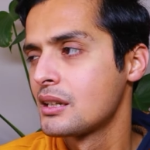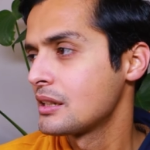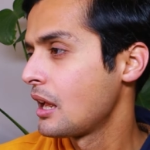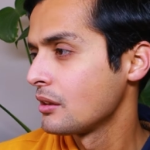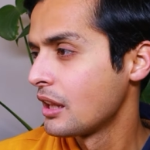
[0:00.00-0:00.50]

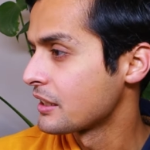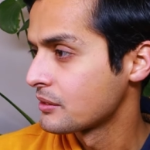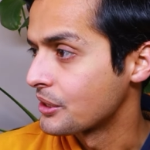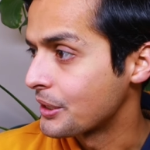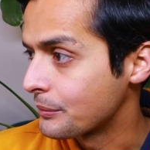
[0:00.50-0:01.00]
Not
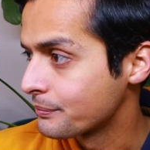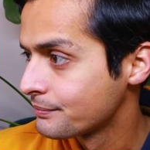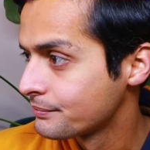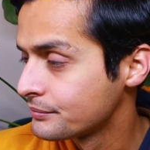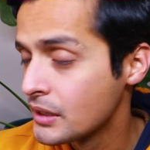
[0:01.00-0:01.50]
likely.
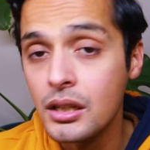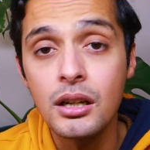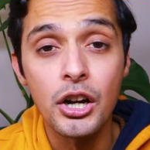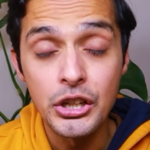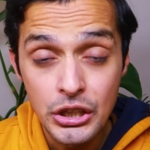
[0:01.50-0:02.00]

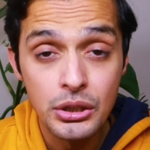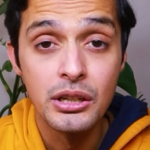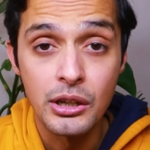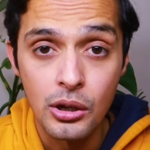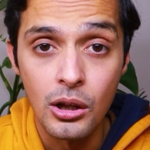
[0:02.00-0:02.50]
Are you
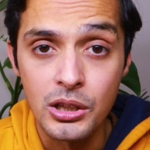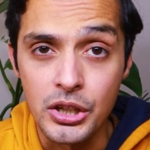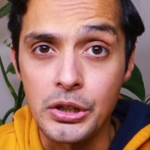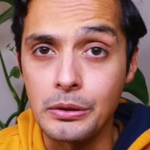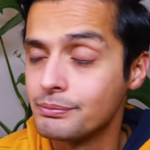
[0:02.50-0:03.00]
going to call
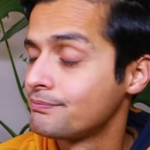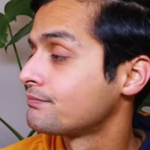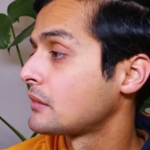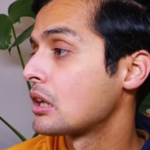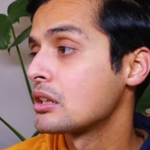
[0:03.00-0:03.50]
her?
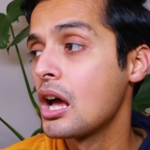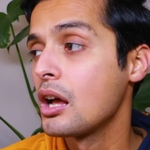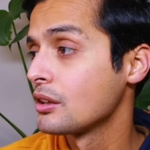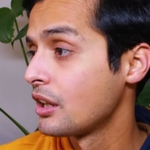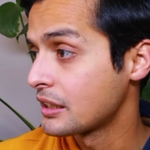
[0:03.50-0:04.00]

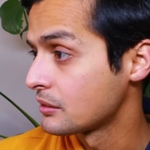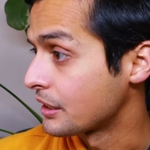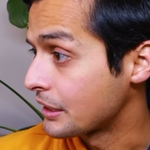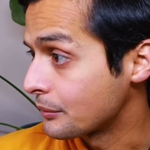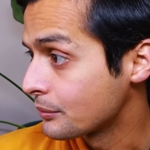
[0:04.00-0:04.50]
Not
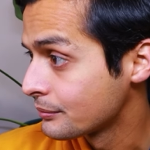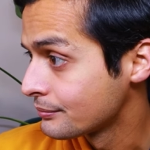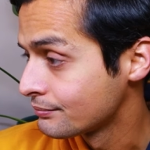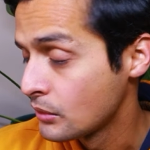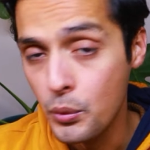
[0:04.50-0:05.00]
likely.
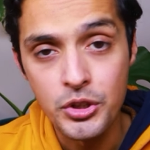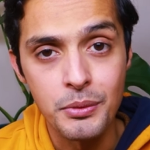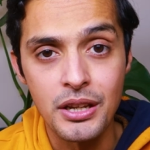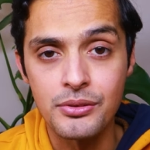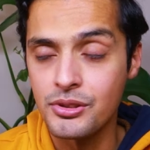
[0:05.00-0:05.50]
Which
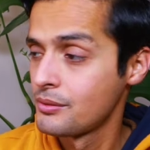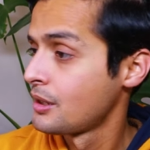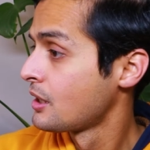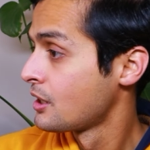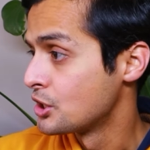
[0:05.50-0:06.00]
means,
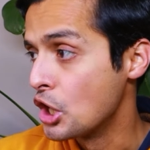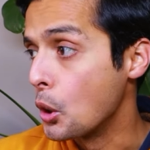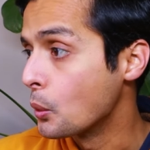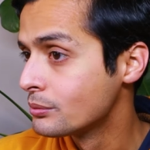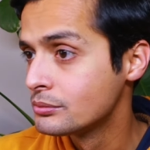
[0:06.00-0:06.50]

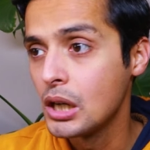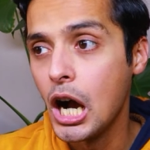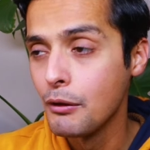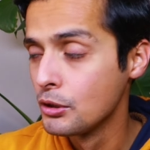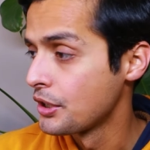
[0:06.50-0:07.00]
no,
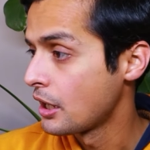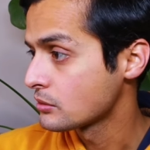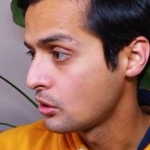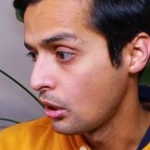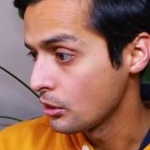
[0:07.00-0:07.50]
I will
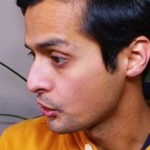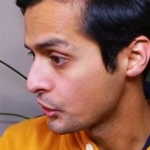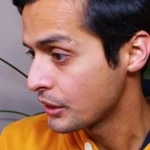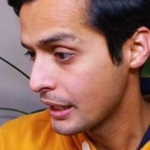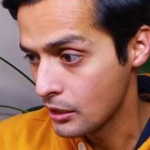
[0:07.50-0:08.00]
not call
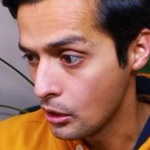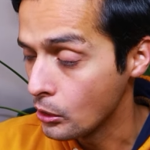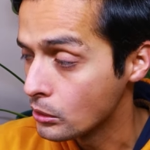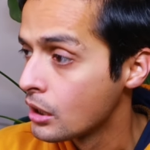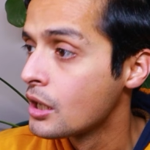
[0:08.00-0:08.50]
her at
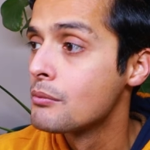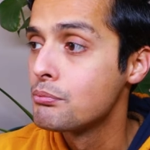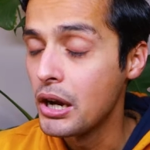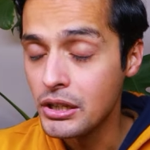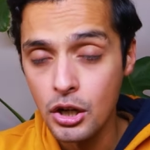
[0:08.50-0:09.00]
all.
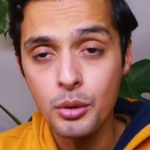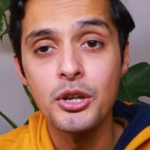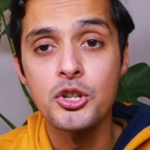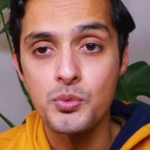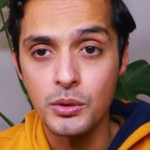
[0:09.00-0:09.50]
By no
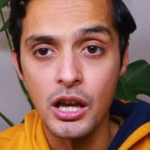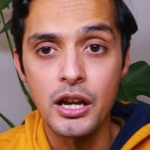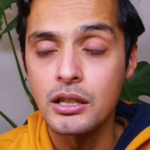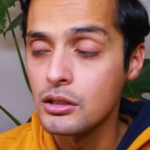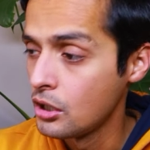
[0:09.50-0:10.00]
means will
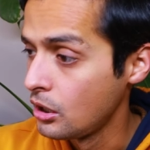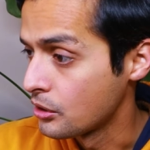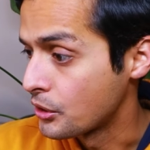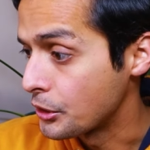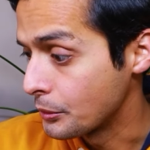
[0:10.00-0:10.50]
I call
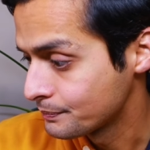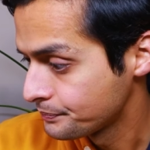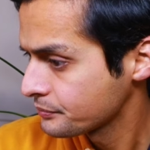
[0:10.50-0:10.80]
her.